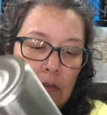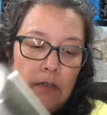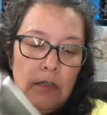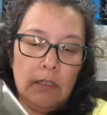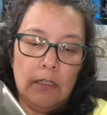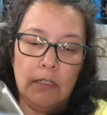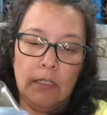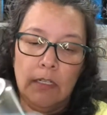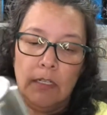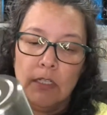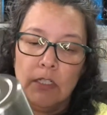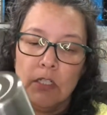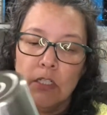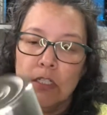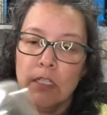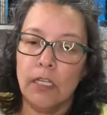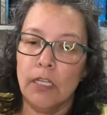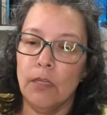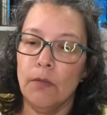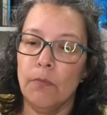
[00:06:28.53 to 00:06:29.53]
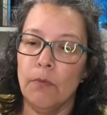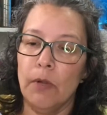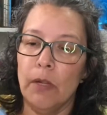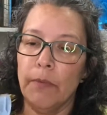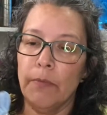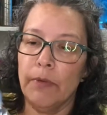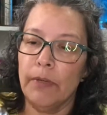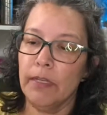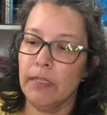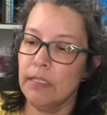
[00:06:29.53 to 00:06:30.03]
And then just keep
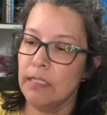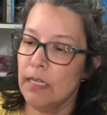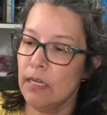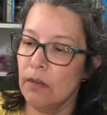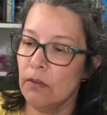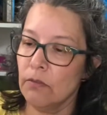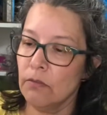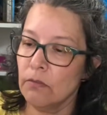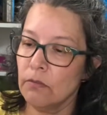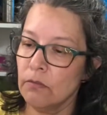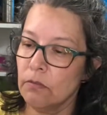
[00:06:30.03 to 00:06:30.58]
wiping it down.